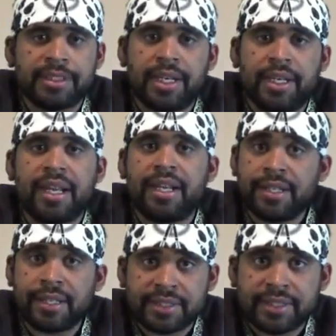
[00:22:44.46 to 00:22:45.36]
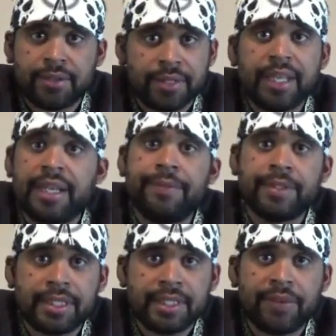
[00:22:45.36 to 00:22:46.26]
you know what I'm saying? And they didn't excel. And they,
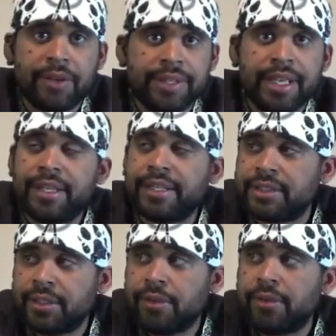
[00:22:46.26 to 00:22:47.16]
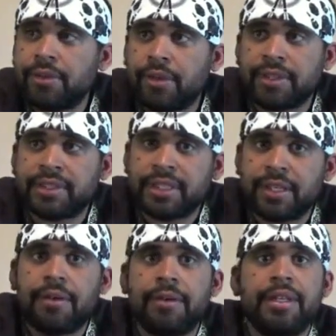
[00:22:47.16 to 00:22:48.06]
even to this very day, they still don't
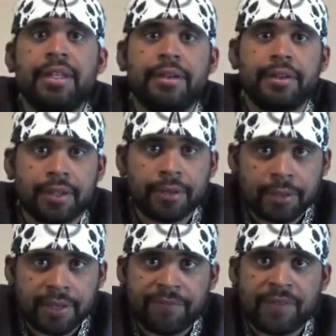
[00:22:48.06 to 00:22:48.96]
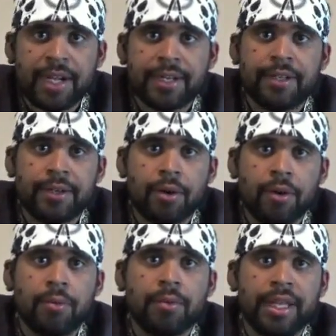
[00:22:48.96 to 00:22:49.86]
excel. And they're confined in
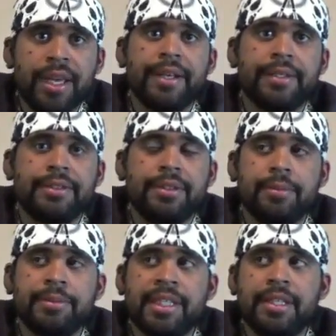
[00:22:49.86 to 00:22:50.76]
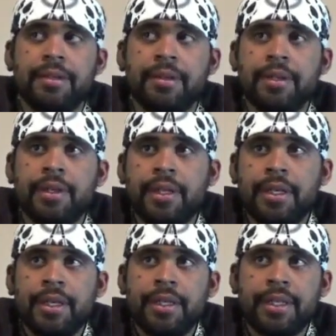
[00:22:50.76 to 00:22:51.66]
their own lands, you know what I'm saying?
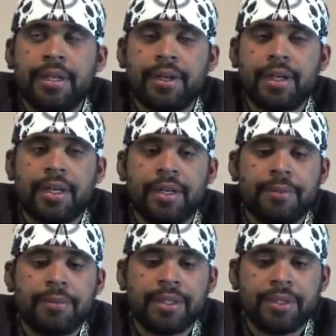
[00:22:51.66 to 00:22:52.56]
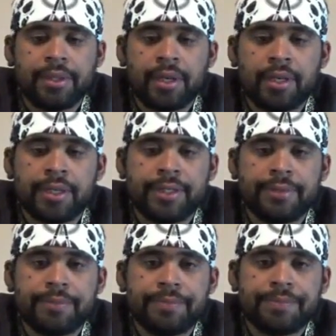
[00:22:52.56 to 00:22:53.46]
They're what do you call
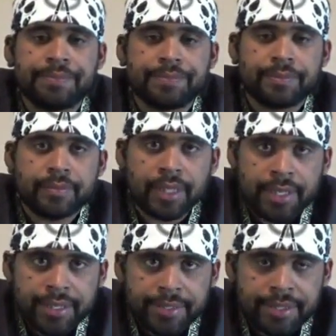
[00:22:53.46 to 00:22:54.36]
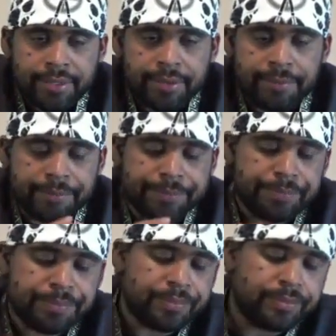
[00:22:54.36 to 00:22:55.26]
it? They're
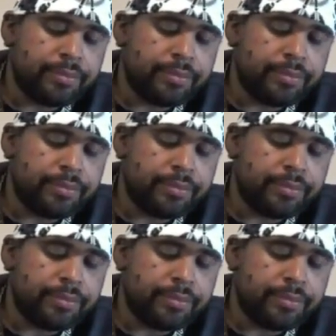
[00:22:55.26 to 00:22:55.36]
